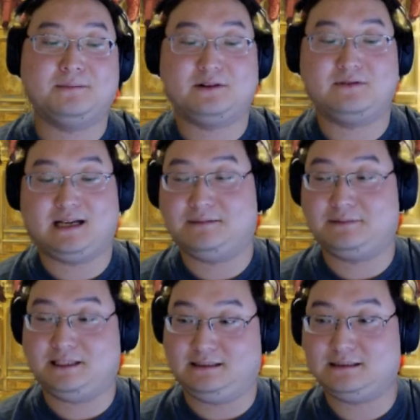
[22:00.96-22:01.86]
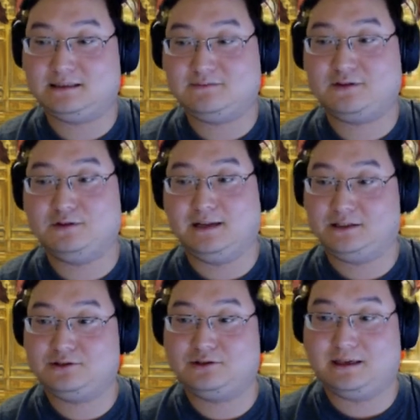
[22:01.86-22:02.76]
of adoptees through
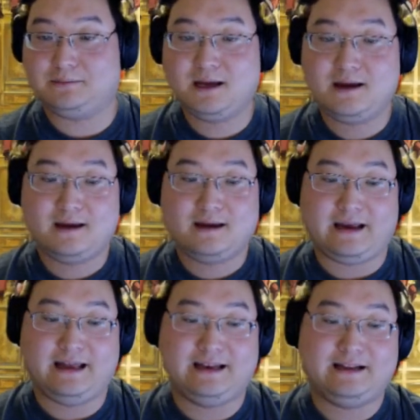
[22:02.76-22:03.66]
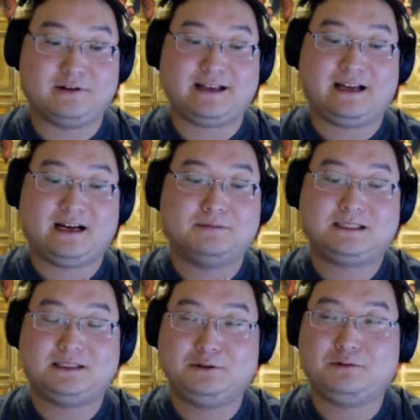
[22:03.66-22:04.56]
that trip, and it really
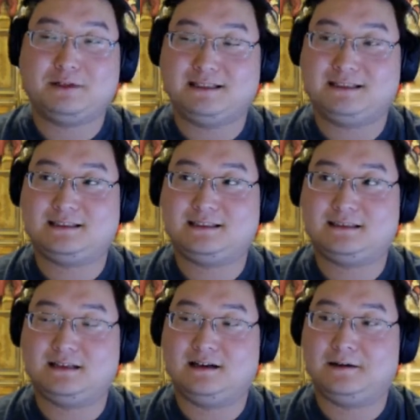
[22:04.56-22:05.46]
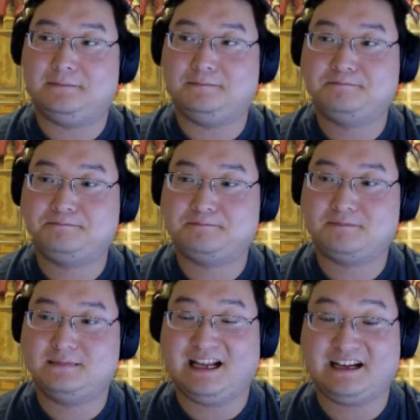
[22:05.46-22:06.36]
helps you with this
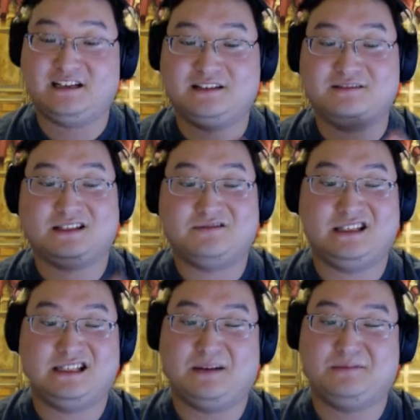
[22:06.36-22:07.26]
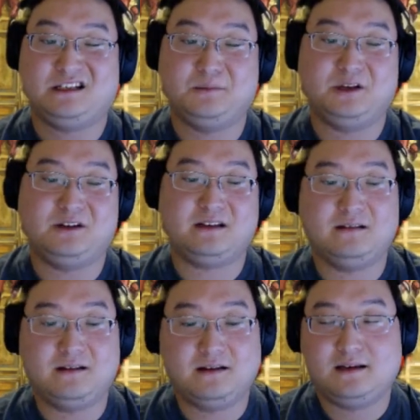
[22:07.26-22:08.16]
negatives of the adoptee community
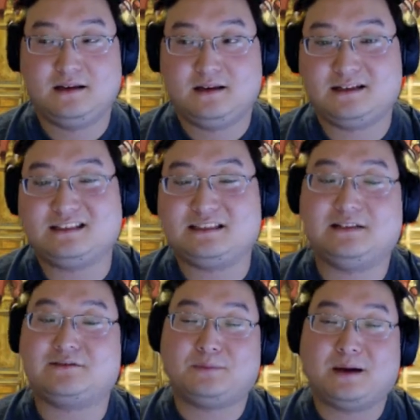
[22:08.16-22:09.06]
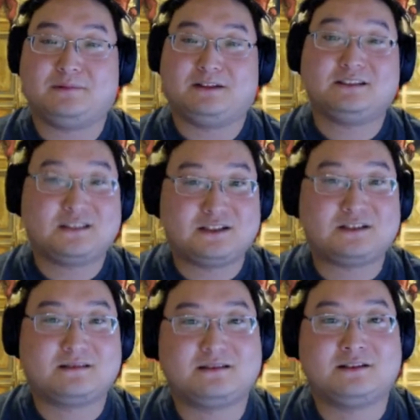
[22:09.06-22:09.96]
because you have to remember there's
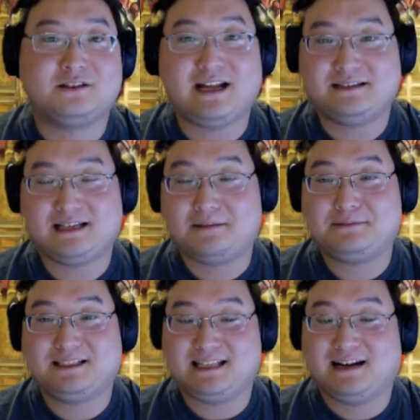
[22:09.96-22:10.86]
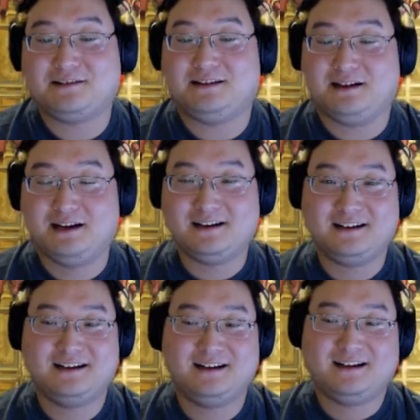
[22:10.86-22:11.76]
good adoptees out there,
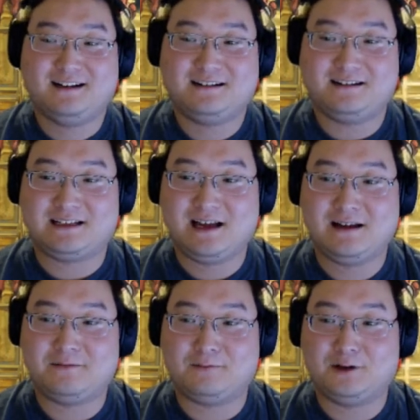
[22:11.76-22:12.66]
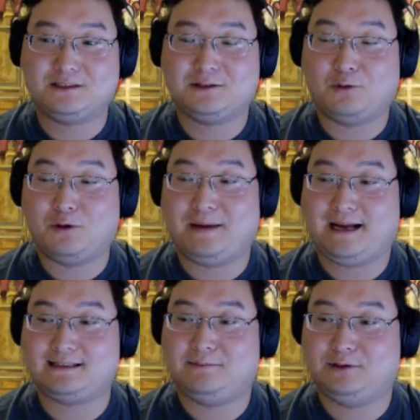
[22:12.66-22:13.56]
like ones who won't
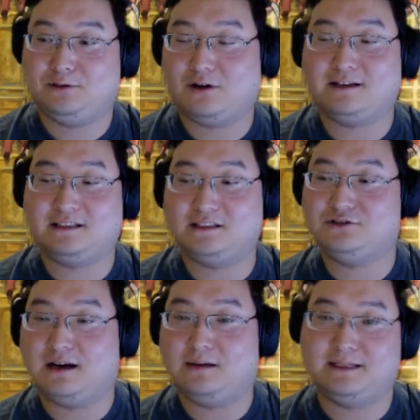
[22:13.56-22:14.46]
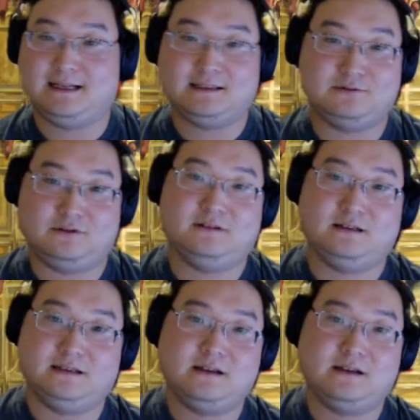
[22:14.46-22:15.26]
backstab you, aren't into drama, that sort of thing.